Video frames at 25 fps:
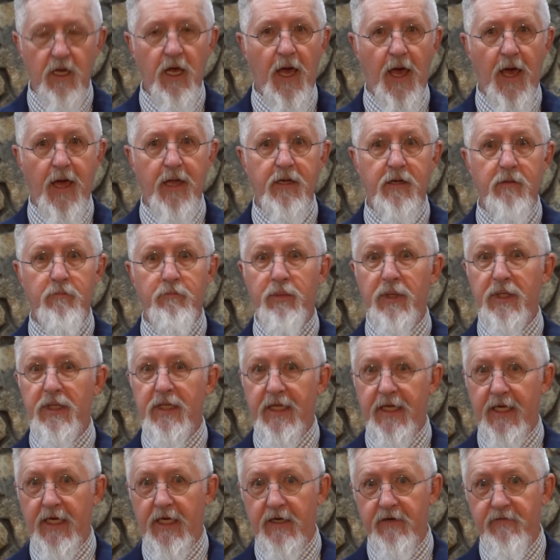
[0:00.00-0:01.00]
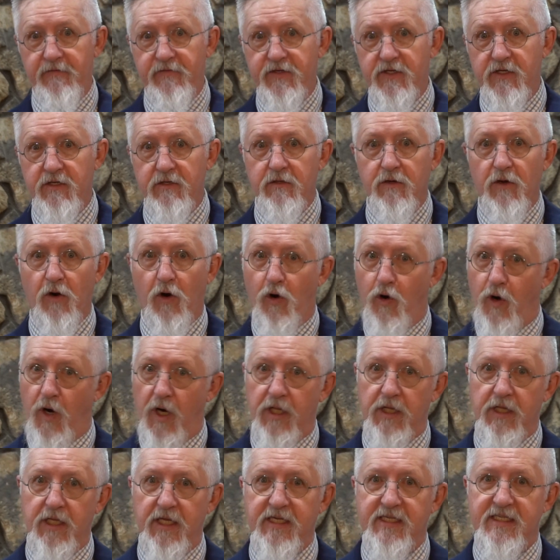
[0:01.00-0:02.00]
and believed, or
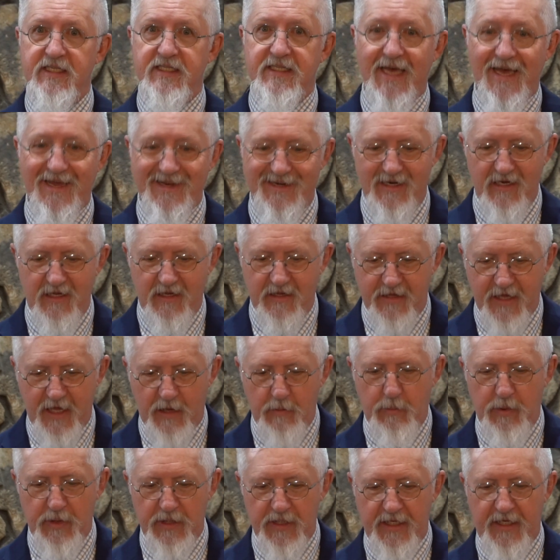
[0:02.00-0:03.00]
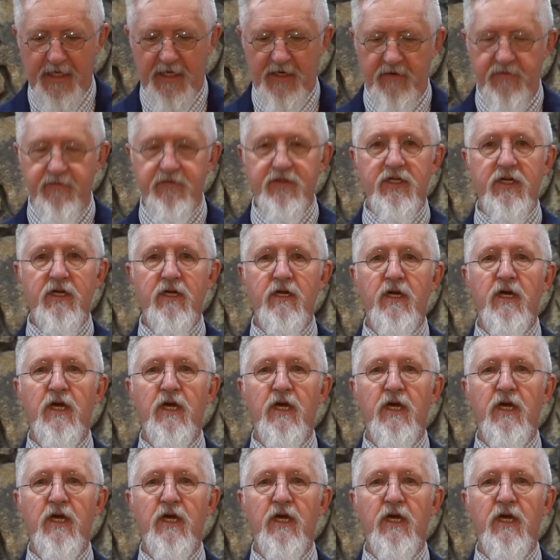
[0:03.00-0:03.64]
at least said they believed,